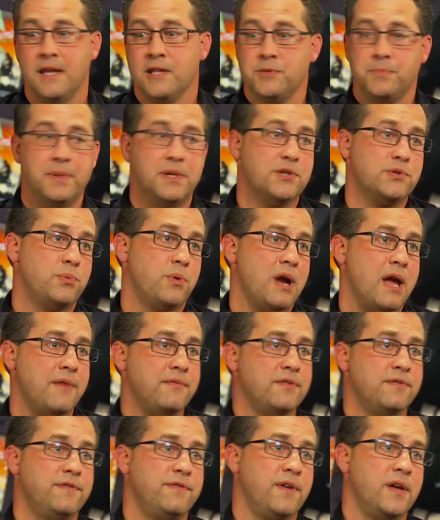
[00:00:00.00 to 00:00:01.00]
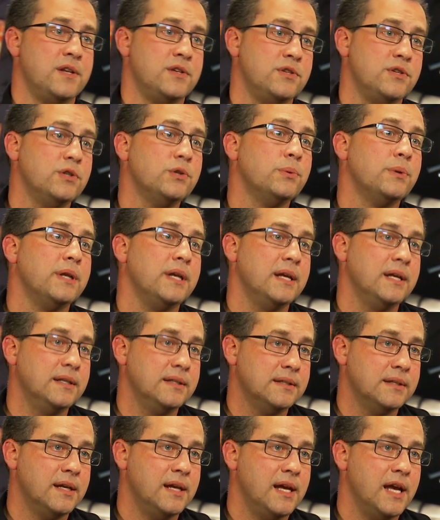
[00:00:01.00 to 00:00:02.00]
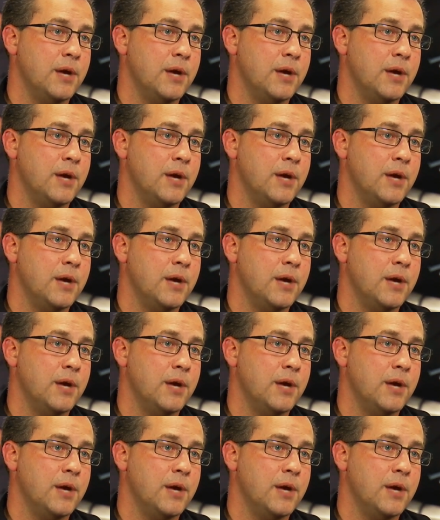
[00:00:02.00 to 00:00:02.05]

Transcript: It's because we're having fun doing it.